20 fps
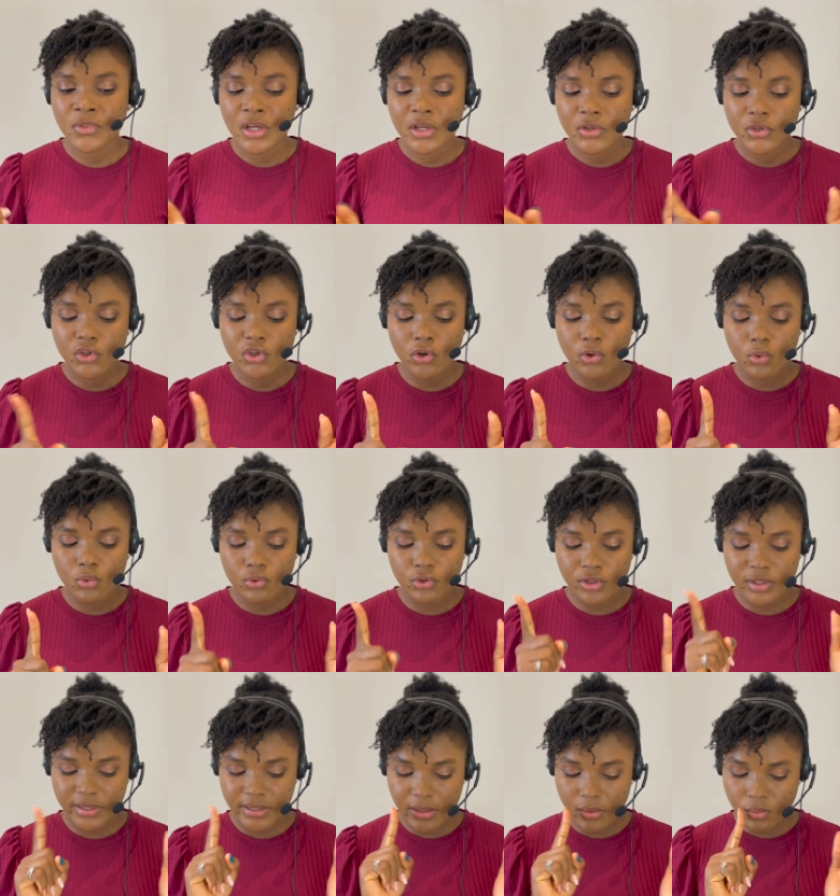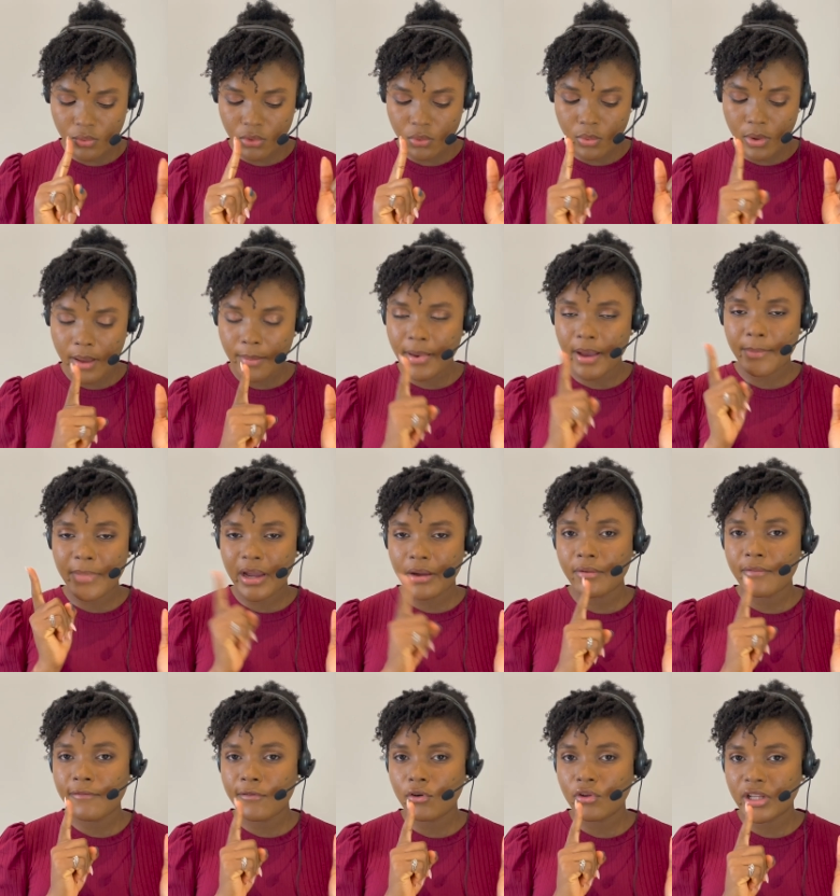So you see the way my
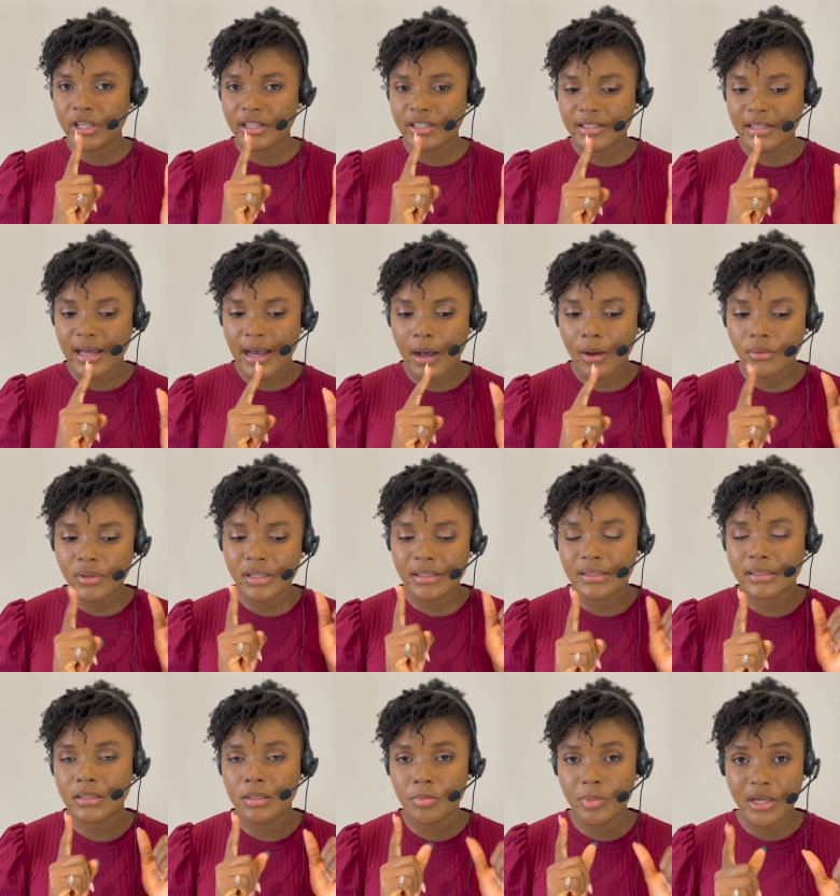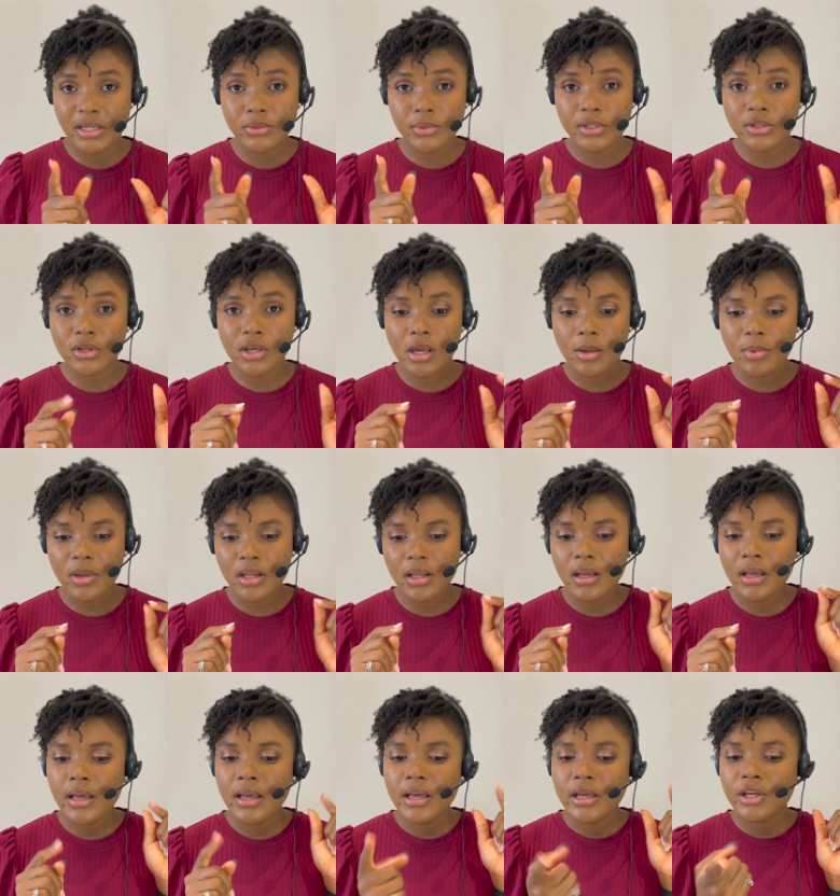microphone is now, this is the best way to keep it.
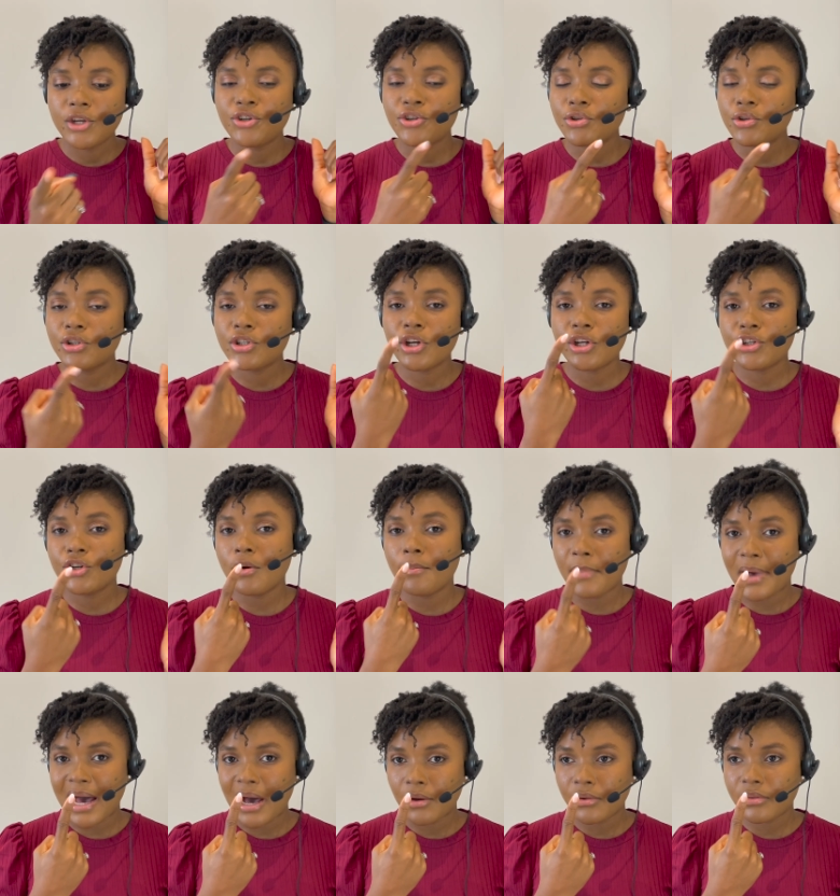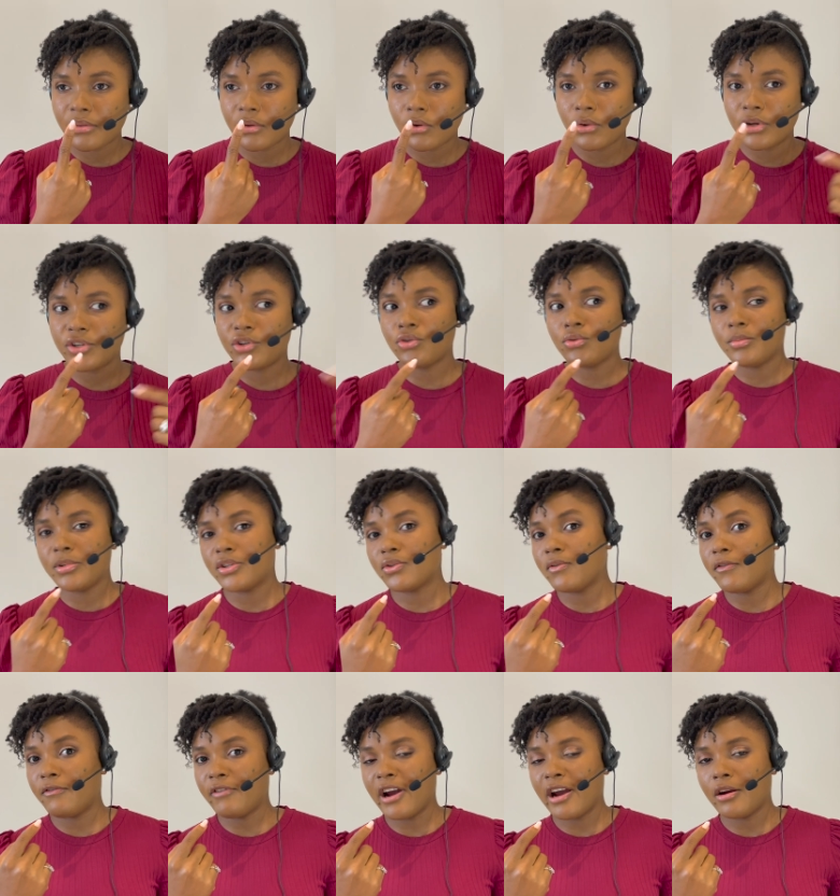You shouldn't touch your mouth, or it shouldn't be so
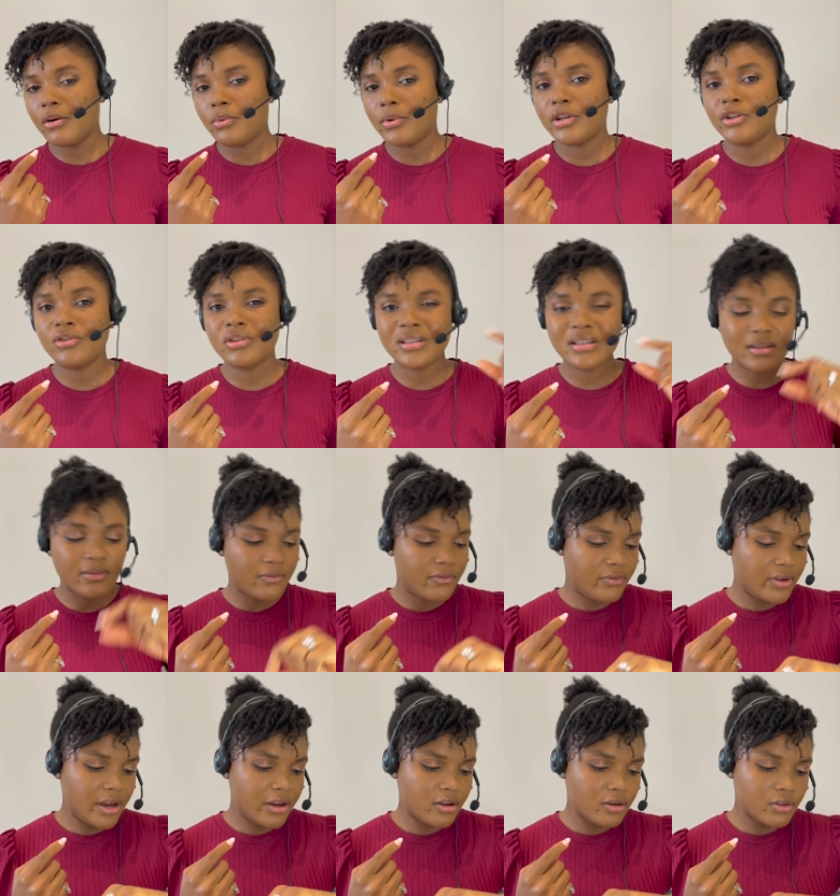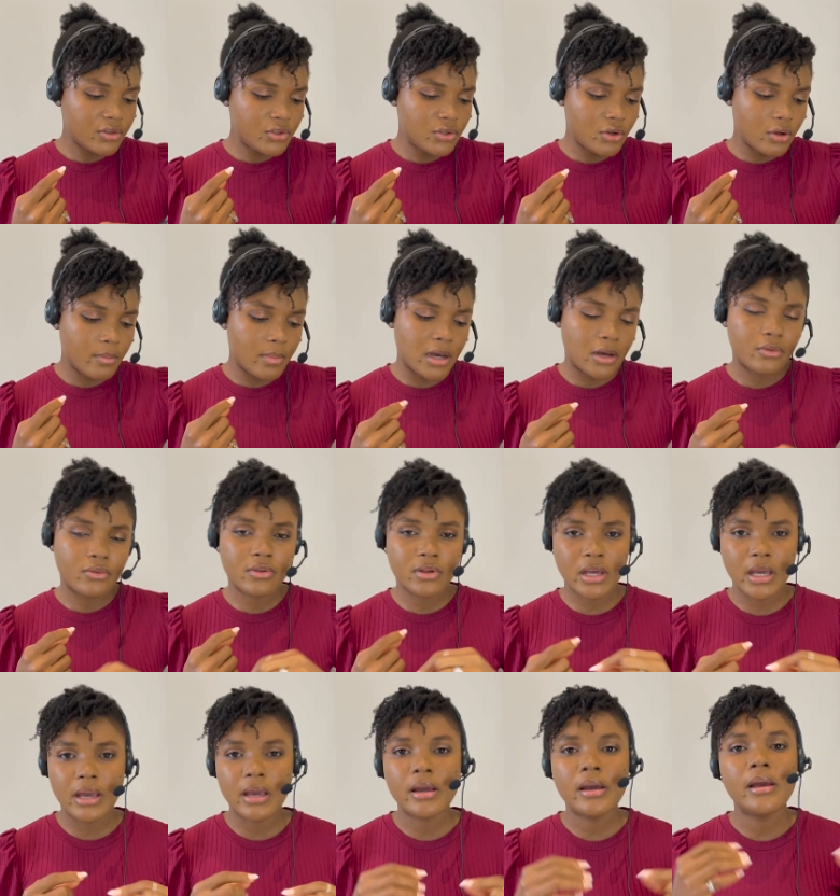far away. Just very close to your mouth,
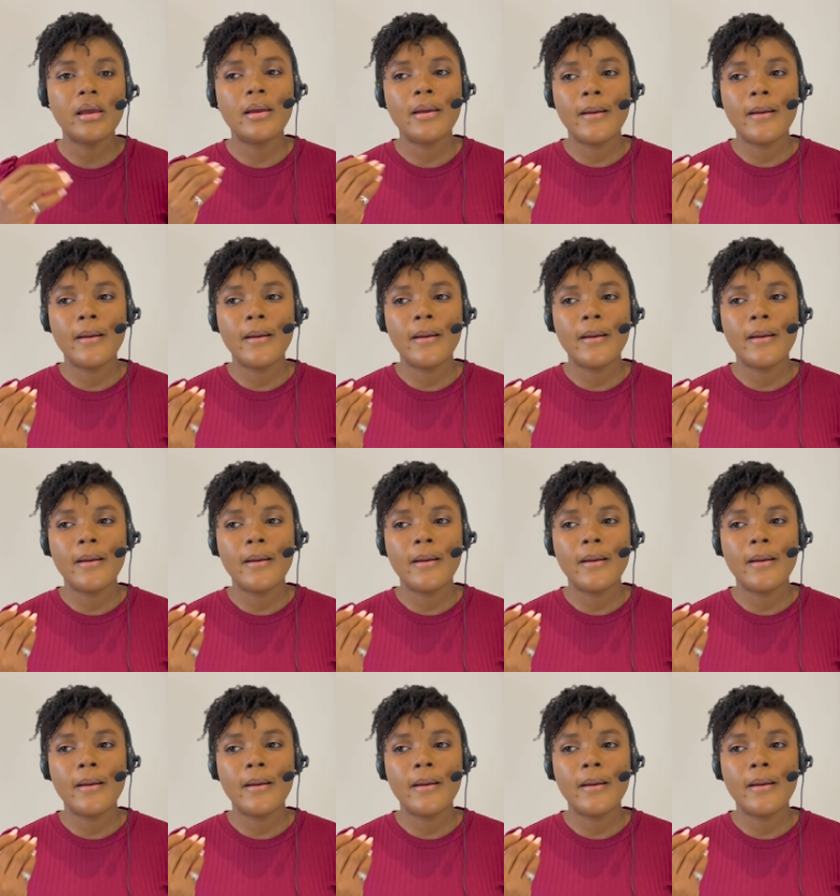okay?